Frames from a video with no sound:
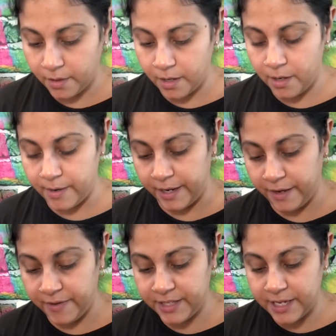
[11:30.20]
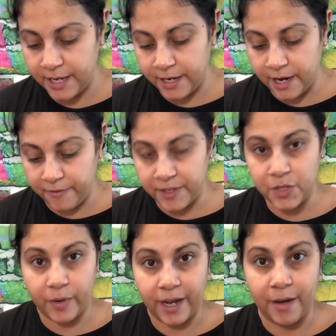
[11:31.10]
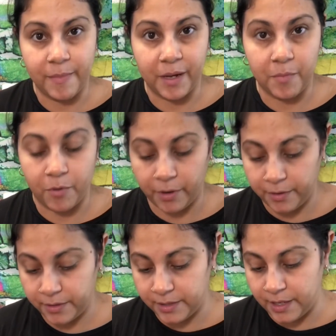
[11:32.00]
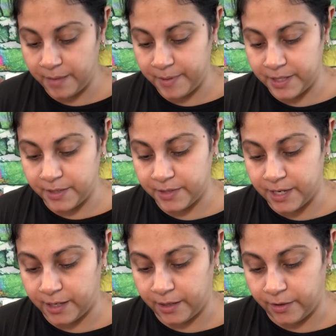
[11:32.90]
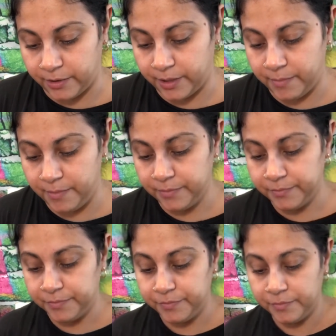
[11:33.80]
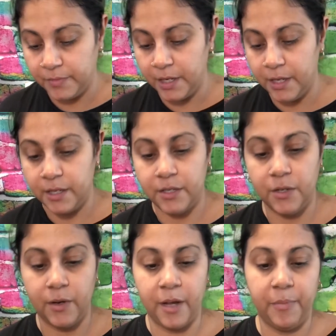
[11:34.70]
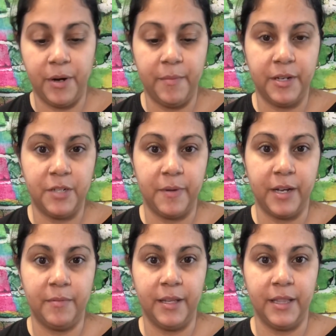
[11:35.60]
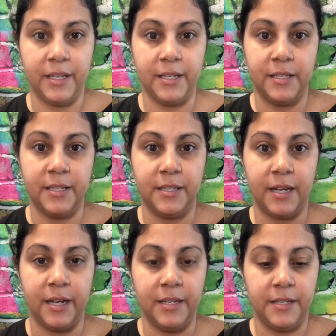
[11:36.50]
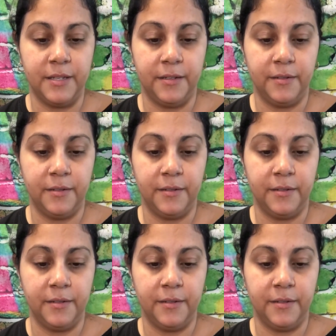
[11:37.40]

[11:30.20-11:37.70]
All right, if it's not enough, it's okay, I'll make more. Not a big deal, it's not gonna hurt them. So I pretty much make them like this size.